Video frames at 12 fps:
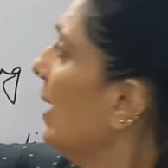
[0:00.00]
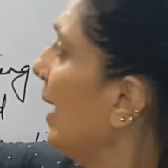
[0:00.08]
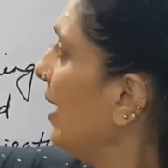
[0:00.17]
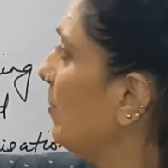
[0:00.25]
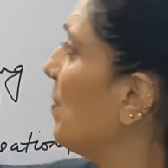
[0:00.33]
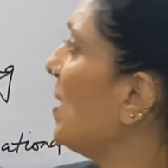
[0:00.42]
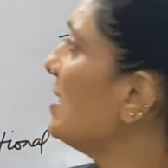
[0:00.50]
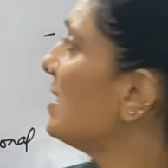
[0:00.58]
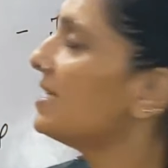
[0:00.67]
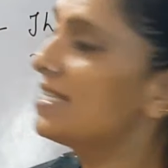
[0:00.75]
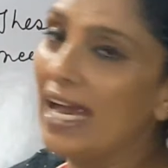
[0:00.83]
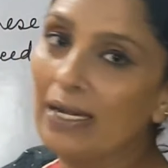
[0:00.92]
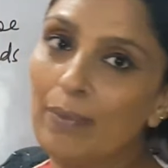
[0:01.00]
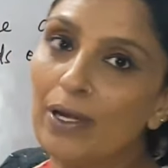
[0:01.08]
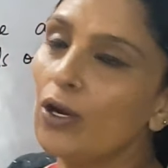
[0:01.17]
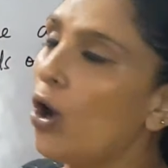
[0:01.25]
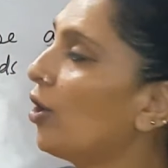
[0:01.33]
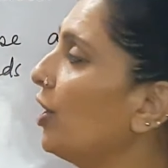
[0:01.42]
It means incitement
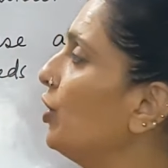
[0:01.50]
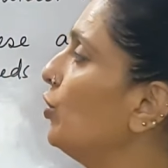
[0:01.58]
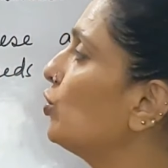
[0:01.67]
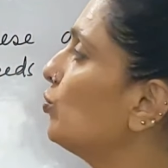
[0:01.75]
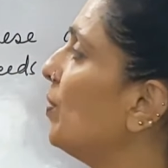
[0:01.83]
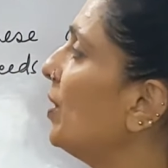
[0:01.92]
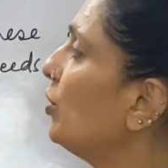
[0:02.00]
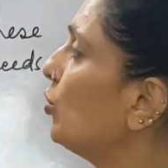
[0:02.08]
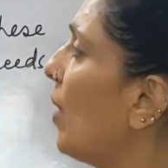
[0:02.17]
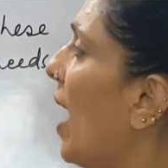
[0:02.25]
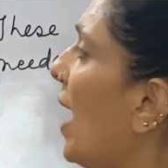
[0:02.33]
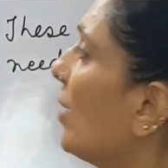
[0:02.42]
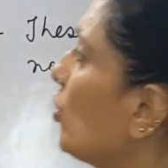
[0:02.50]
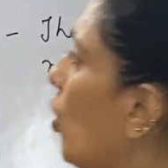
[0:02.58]
or inducement to act